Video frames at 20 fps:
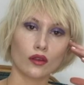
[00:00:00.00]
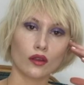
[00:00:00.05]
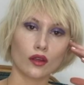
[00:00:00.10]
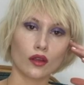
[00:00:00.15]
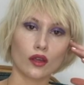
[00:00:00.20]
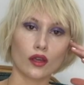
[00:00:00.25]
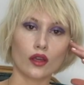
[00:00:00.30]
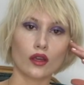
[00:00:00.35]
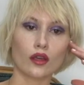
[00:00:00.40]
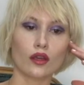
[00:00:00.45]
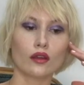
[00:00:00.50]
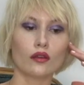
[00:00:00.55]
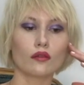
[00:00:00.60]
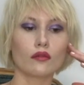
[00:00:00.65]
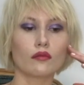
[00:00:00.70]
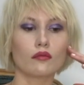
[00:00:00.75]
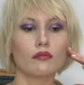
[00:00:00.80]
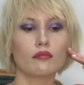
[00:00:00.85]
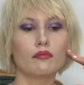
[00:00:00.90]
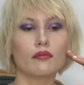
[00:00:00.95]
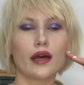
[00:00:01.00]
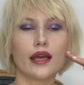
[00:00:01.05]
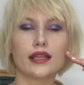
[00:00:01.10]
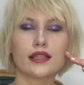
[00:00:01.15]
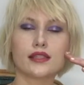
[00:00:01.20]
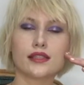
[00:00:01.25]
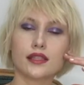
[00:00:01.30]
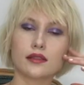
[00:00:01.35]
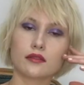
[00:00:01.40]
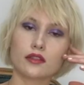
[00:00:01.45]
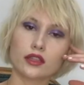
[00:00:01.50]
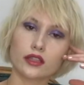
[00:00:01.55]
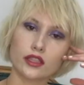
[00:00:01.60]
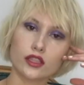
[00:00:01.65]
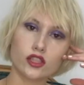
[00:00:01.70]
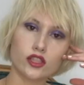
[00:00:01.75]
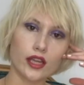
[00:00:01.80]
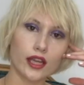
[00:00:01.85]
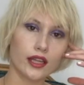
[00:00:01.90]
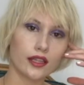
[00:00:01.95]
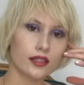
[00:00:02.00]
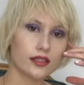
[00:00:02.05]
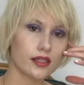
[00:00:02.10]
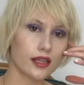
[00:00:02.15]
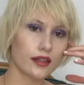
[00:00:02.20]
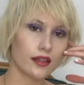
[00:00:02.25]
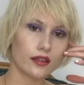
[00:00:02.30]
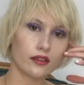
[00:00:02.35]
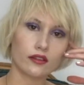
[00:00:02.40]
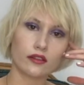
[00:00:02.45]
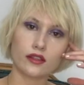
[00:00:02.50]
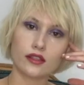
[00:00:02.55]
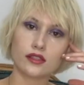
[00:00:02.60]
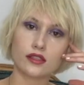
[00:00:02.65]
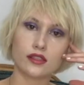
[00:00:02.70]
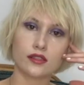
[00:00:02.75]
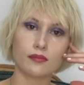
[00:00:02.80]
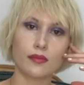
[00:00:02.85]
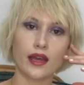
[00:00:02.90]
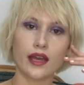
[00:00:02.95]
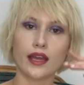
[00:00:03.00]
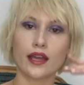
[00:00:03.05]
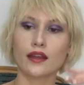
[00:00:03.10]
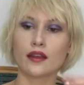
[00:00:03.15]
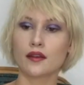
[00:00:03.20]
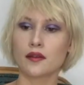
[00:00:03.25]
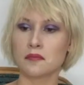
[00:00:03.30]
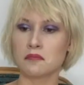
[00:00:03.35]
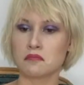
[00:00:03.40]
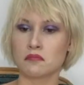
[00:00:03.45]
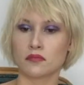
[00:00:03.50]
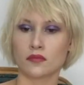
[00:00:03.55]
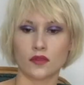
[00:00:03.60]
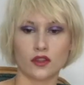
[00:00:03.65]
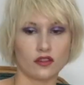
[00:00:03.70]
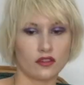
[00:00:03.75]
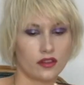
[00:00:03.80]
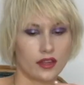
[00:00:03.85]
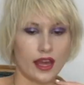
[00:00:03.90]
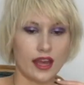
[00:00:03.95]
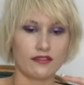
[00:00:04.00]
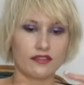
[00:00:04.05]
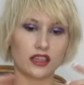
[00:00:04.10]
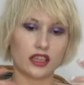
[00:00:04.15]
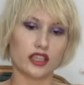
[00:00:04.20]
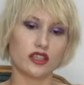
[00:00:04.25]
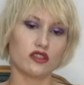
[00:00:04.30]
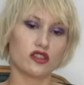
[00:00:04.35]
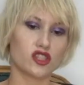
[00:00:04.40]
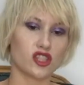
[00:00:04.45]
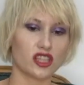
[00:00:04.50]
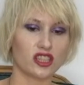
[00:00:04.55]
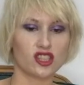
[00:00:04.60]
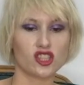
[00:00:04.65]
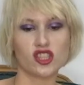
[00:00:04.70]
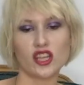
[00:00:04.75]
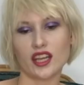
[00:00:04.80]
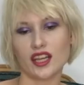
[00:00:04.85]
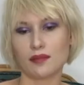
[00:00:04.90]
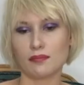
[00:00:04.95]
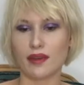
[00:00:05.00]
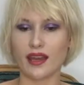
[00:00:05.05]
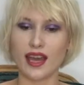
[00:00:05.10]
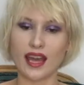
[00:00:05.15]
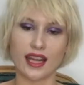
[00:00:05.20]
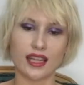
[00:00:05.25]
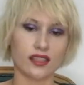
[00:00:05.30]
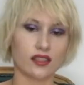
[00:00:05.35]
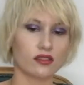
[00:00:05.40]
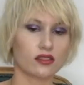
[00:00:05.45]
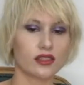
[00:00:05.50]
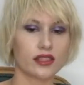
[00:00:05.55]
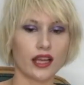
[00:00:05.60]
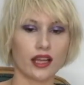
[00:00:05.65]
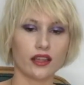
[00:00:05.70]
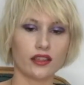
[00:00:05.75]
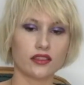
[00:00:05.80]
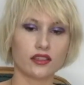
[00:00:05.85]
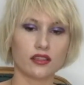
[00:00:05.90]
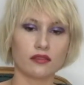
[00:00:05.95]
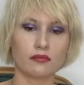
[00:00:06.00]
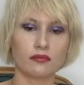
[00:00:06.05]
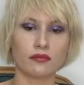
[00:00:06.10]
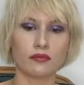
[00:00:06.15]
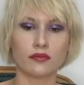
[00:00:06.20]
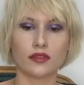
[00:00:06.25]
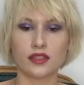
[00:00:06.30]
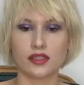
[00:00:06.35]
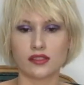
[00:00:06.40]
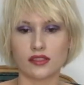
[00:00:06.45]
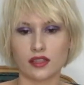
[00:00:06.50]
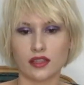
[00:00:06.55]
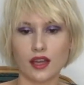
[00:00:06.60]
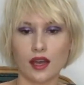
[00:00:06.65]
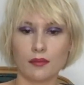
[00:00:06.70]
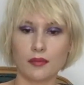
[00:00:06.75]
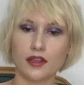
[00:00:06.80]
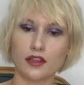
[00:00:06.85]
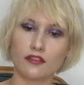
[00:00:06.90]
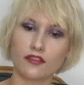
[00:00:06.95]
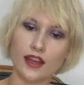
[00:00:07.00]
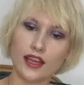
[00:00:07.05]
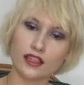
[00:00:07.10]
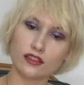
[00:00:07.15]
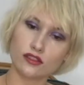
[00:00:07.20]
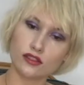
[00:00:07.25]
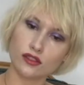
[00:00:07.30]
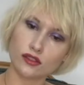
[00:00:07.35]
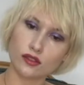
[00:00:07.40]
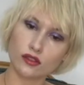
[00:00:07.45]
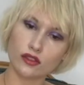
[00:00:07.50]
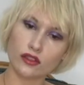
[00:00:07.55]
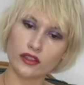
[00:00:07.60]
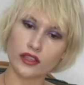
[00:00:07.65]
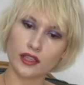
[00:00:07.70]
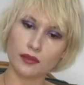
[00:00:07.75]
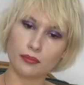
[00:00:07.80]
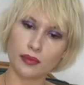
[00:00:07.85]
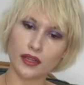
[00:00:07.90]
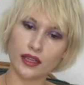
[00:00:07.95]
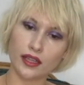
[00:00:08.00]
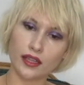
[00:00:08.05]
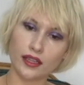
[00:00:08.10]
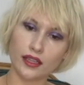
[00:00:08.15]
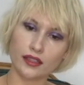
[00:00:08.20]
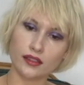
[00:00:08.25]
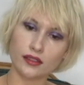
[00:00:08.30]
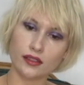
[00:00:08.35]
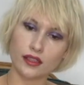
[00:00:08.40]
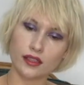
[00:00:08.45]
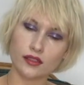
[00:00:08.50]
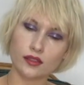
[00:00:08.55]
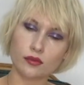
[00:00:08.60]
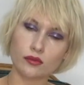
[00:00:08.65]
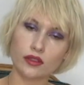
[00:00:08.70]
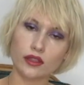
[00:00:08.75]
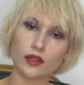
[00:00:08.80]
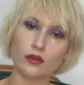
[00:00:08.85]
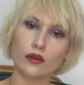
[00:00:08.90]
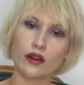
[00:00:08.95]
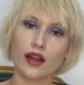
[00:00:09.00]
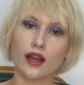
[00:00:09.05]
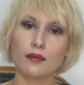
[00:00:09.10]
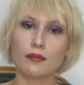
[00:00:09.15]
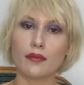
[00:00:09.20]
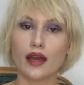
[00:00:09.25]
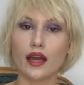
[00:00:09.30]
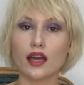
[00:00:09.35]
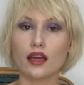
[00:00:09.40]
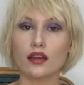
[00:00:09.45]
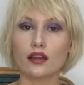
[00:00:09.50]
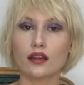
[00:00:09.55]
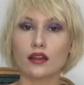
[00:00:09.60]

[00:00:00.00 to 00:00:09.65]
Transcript: it might seem cliche to say that, this is my, the evolution, shedding my exoskeleton, this is a coming of age story, but it's really where I'm at.